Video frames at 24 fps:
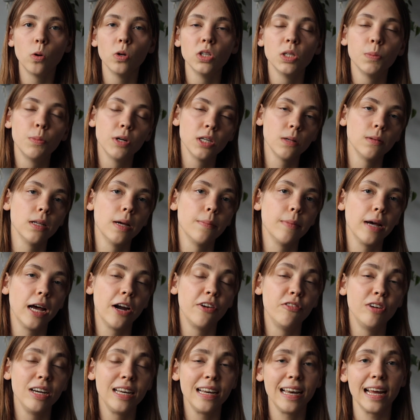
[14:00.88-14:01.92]
on the bottom line, I
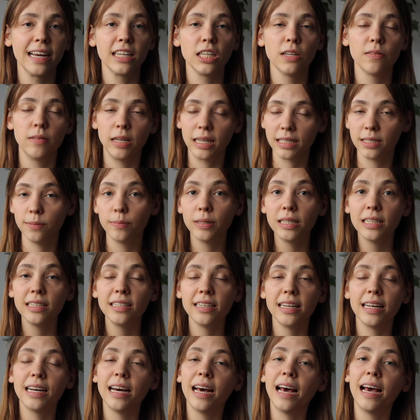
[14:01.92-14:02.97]
really like the flexibility
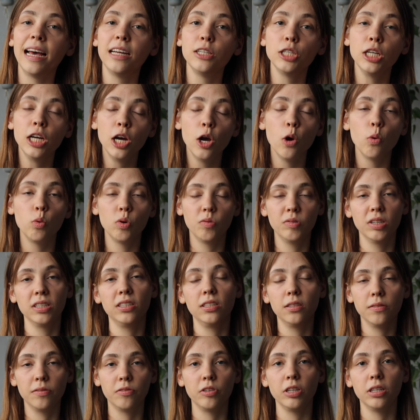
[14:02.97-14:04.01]
that I had with the
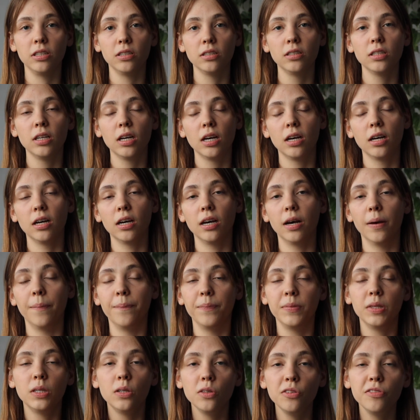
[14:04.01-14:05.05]
different
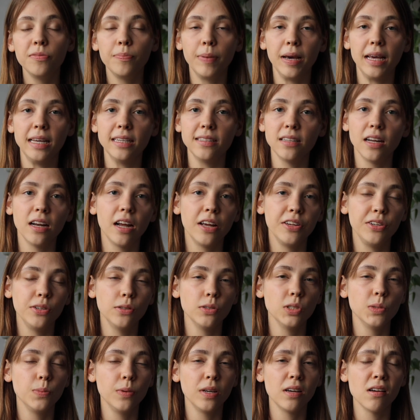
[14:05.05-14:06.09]
toothpaste that I
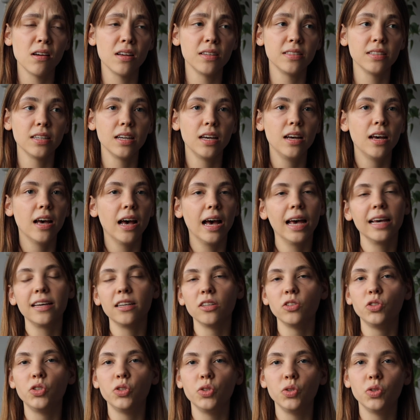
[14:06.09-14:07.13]
use, because I
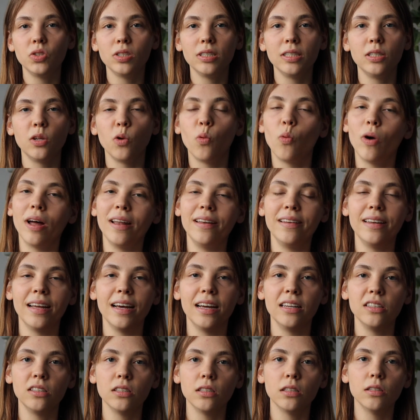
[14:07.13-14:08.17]
can choose the one
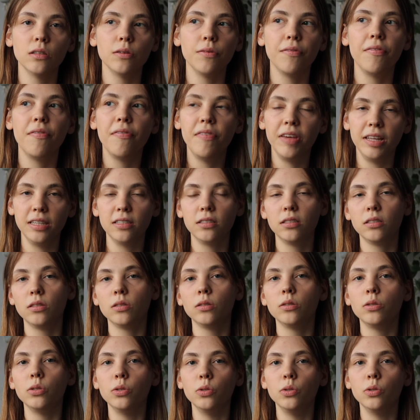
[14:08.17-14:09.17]
that fits